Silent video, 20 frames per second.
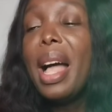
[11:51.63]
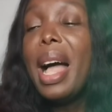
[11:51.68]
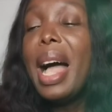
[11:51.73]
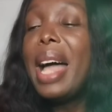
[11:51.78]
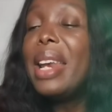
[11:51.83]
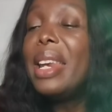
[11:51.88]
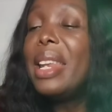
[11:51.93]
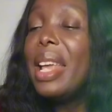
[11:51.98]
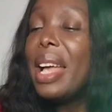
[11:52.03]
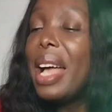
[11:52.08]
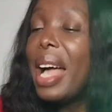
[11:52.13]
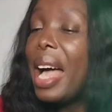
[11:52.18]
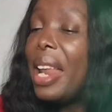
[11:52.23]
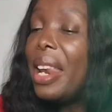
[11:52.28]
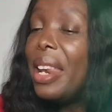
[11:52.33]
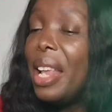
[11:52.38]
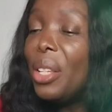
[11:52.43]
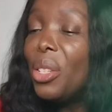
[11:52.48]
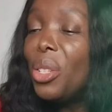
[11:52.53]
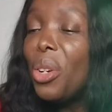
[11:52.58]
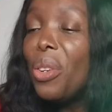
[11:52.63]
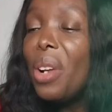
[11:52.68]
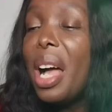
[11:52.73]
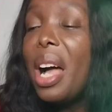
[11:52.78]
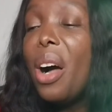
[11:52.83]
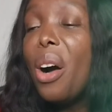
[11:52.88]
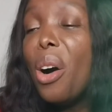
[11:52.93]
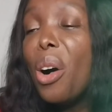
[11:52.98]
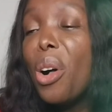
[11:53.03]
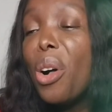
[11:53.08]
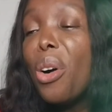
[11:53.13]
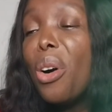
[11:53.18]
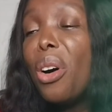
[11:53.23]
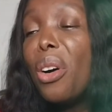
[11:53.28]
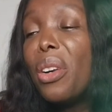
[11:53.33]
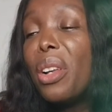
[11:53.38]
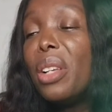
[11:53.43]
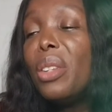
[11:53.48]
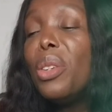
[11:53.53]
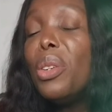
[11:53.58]
and they are natural
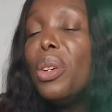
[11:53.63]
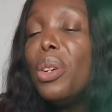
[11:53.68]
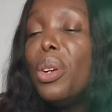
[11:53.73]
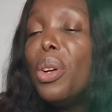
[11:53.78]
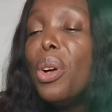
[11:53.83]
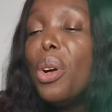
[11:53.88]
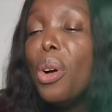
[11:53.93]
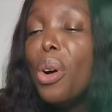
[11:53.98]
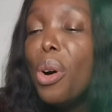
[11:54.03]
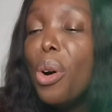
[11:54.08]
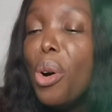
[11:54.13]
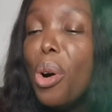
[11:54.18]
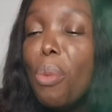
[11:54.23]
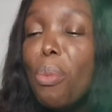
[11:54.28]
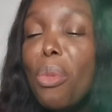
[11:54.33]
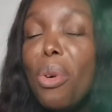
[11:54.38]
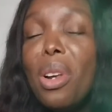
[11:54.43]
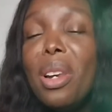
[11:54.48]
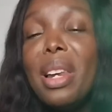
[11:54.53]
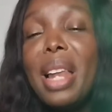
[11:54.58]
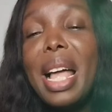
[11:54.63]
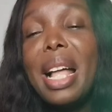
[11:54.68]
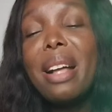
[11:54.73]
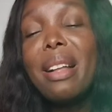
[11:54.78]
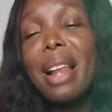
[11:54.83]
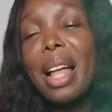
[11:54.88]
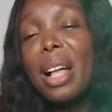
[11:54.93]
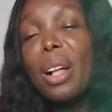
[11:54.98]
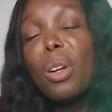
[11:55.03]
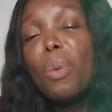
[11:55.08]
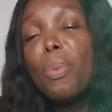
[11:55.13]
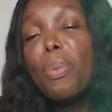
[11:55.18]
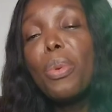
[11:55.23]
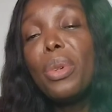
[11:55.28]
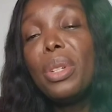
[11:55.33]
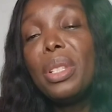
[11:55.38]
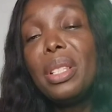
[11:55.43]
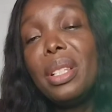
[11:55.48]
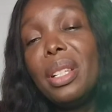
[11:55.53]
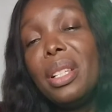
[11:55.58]
occurring hormone-like
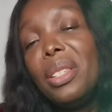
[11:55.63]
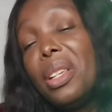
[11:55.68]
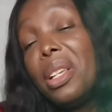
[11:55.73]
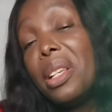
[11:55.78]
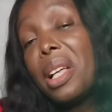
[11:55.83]
glycoproteins.